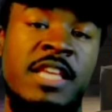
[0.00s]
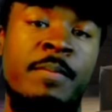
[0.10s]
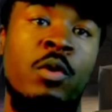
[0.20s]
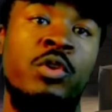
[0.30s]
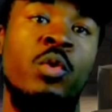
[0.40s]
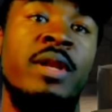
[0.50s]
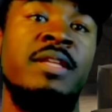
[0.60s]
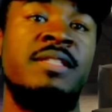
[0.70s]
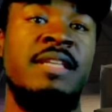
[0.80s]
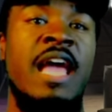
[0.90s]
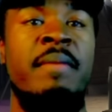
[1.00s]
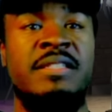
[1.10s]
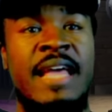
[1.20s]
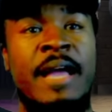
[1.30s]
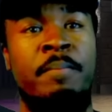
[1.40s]
keep on doing the same
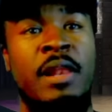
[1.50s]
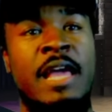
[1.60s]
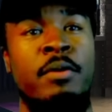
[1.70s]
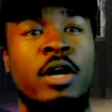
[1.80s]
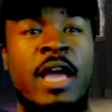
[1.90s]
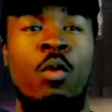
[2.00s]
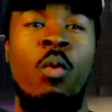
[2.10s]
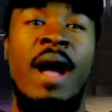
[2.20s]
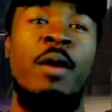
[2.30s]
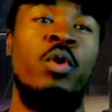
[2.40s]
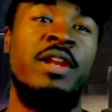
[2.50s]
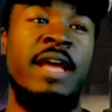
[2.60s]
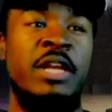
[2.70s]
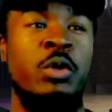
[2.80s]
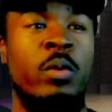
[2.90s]
exact playbook and why wouldn't
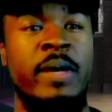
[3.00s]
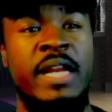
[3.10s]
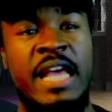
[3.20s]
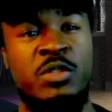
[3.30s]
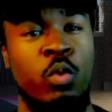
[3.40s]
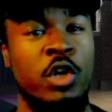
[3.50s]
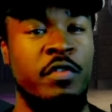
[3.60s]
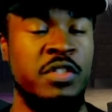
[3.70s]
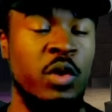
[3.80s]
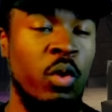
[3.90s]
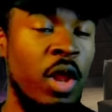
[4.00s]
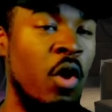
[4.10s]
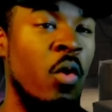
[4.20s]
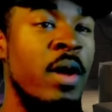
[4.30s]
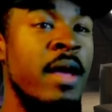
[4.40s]
they do it when it has worked for so
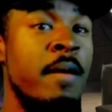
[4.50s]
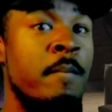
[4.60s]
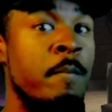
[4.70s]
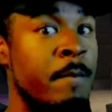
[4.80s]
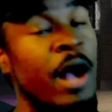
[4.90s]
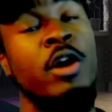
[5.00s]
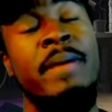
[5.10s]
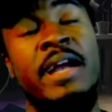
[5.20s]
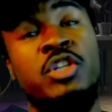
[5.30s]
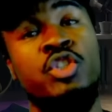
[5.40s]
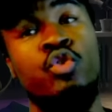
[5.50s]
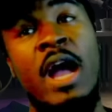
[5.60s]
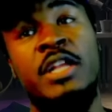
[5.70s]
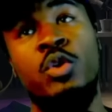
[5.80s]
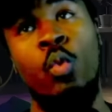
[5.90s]
long. Malcolm X
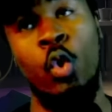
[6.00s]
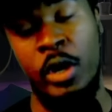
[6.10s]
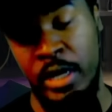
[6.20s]
tried to warn